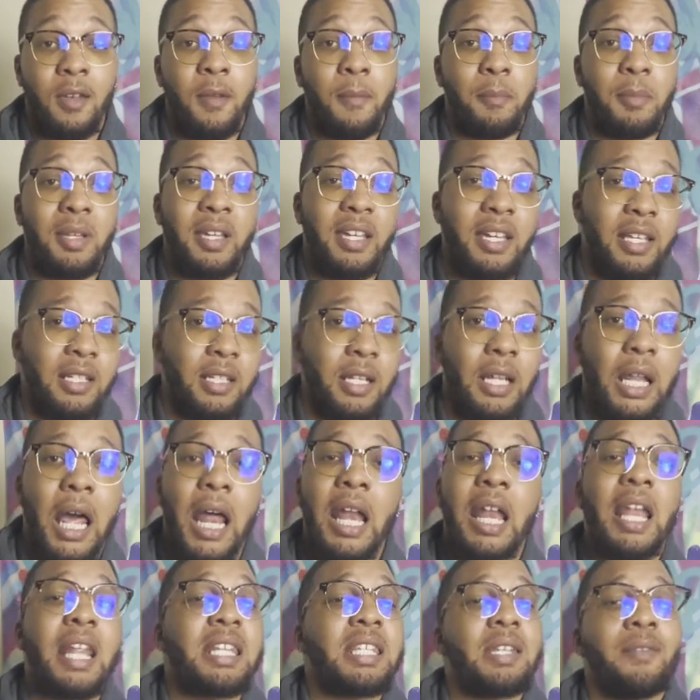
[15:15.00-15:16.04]
because a lot
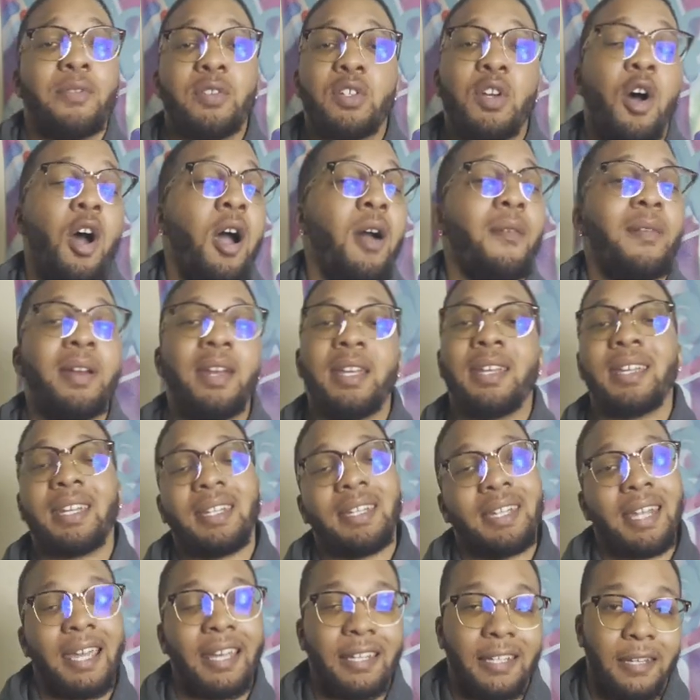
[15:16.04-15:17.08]
of that stuff is already
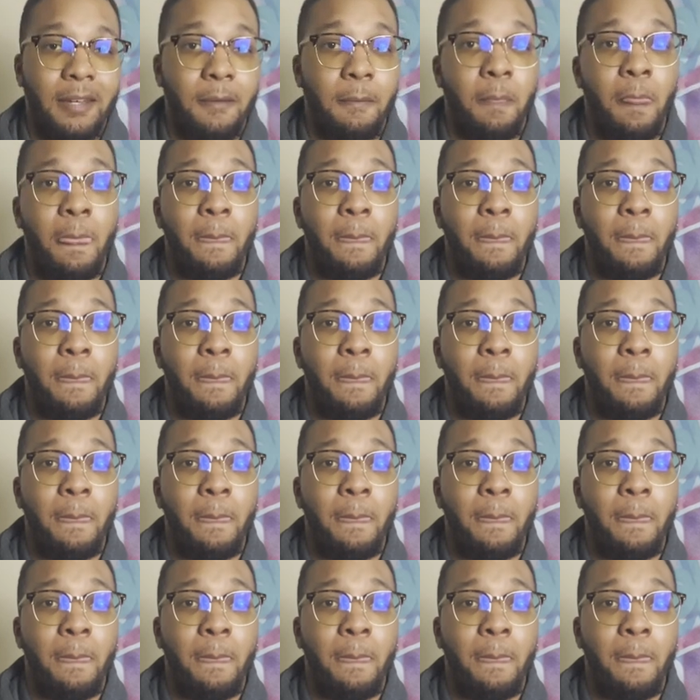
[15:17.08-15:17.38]
connected.